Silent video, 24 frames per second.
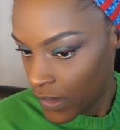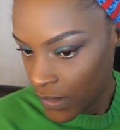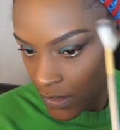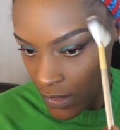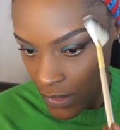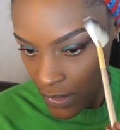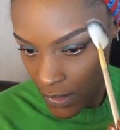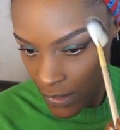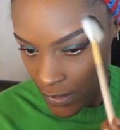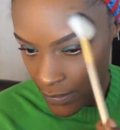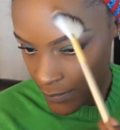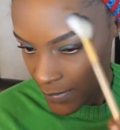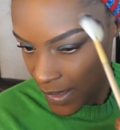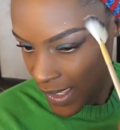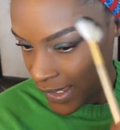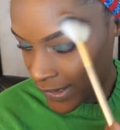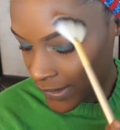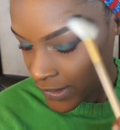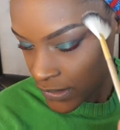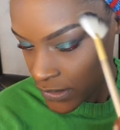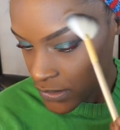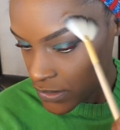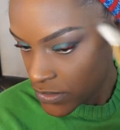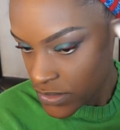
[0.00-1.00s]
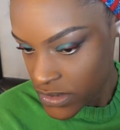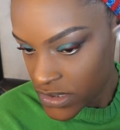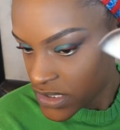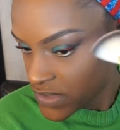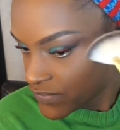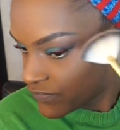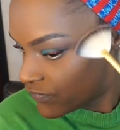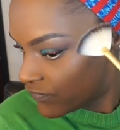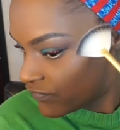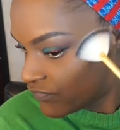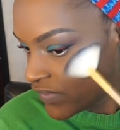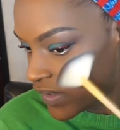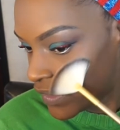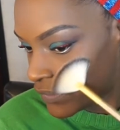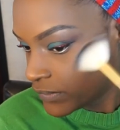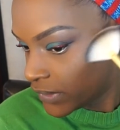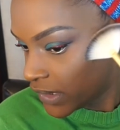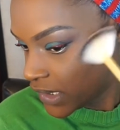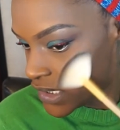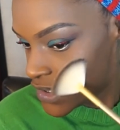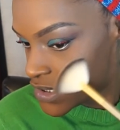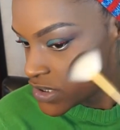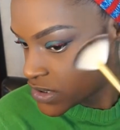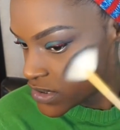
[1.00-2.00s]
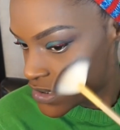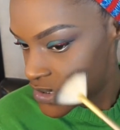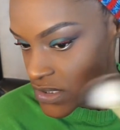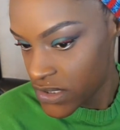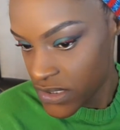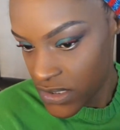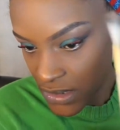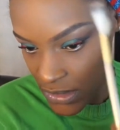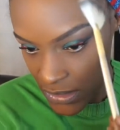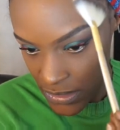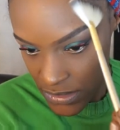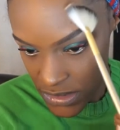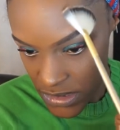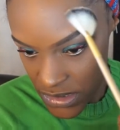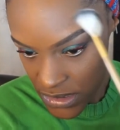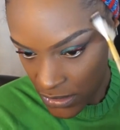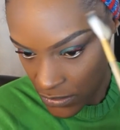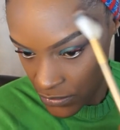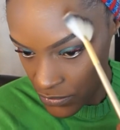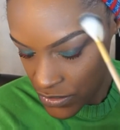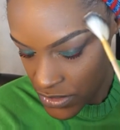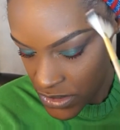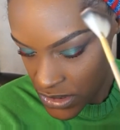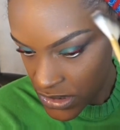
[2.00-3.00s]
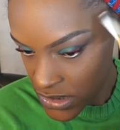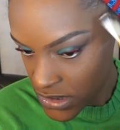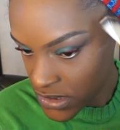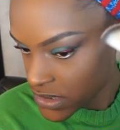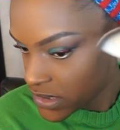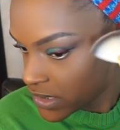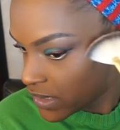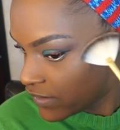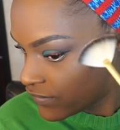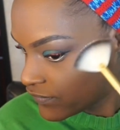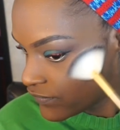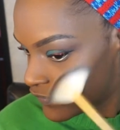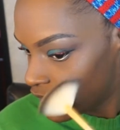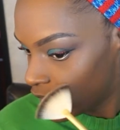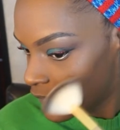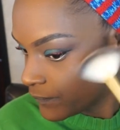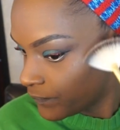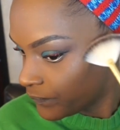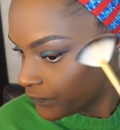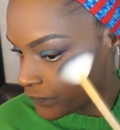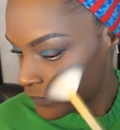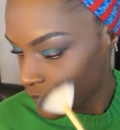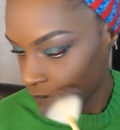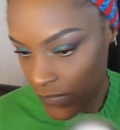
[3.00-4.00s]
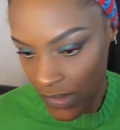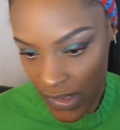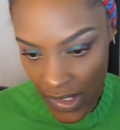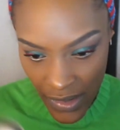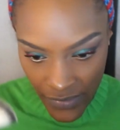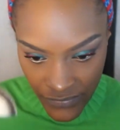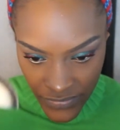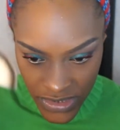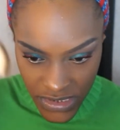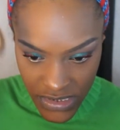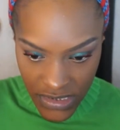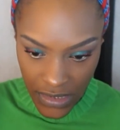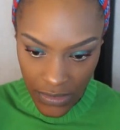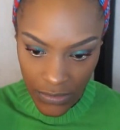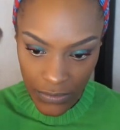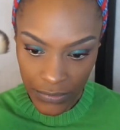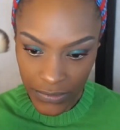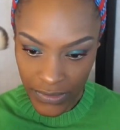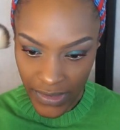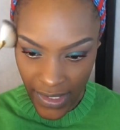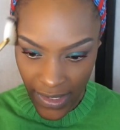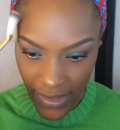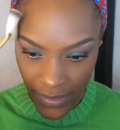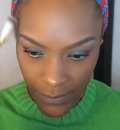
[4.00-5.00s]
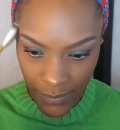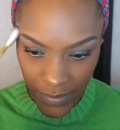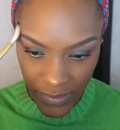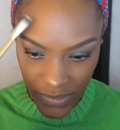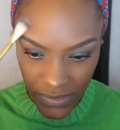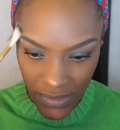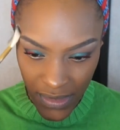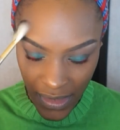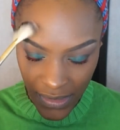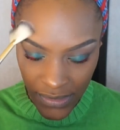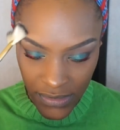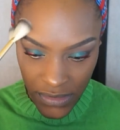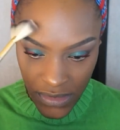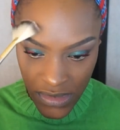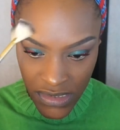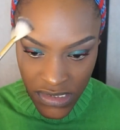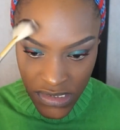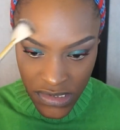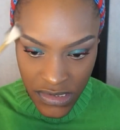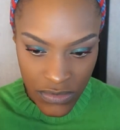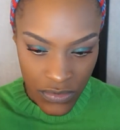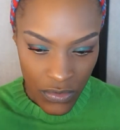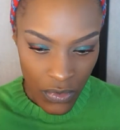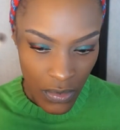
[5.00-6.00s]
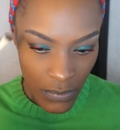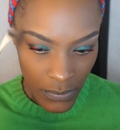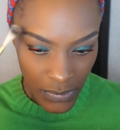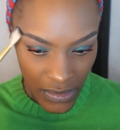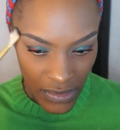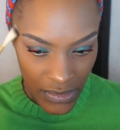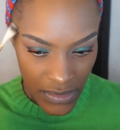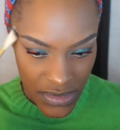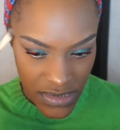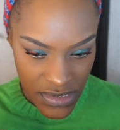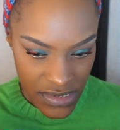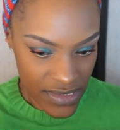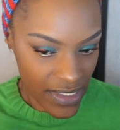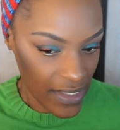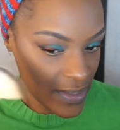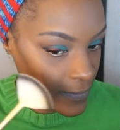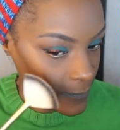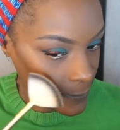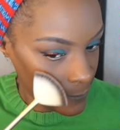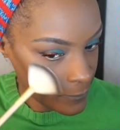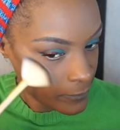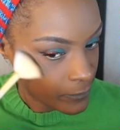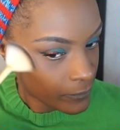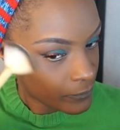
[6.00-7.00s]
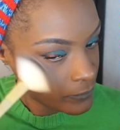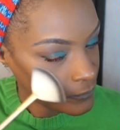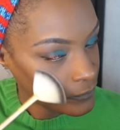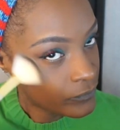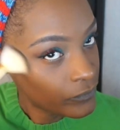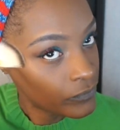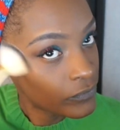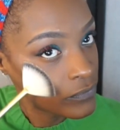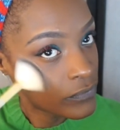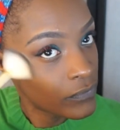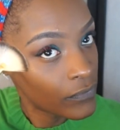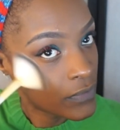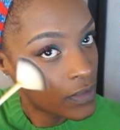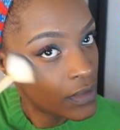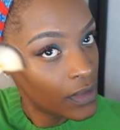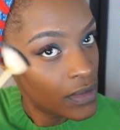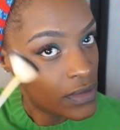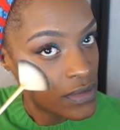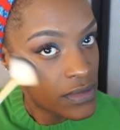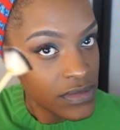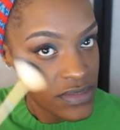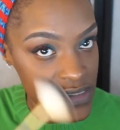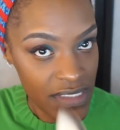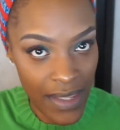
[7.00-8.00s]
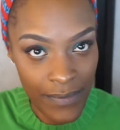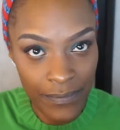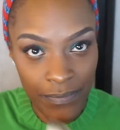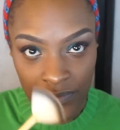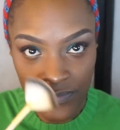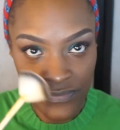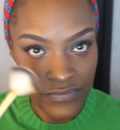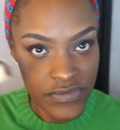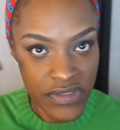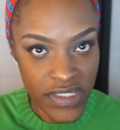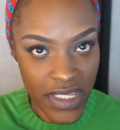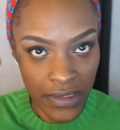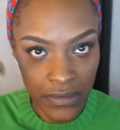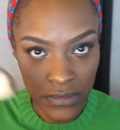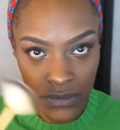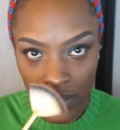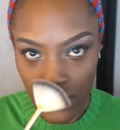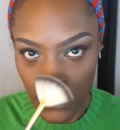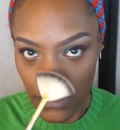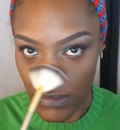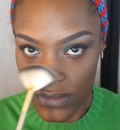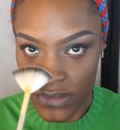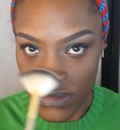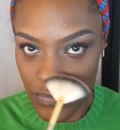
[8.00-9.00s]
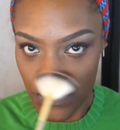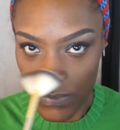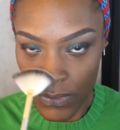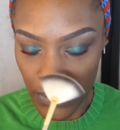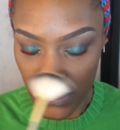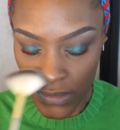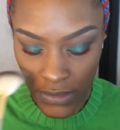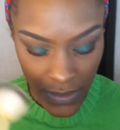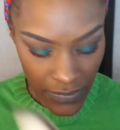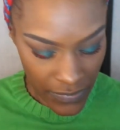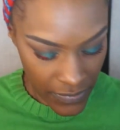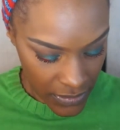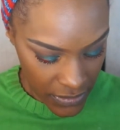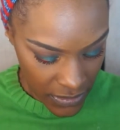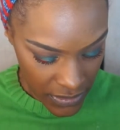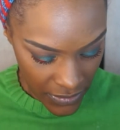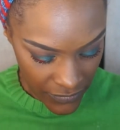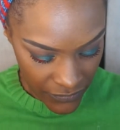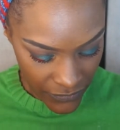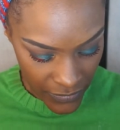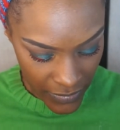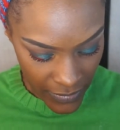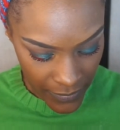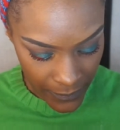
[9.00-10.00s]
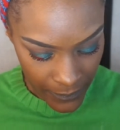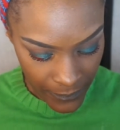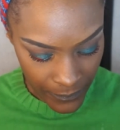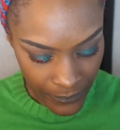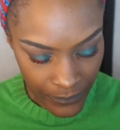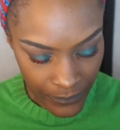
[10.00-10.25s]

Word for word: Um, I can use different foundations and concealers and stuff every single day, but it's normally the same type of technique. It's really nothing different.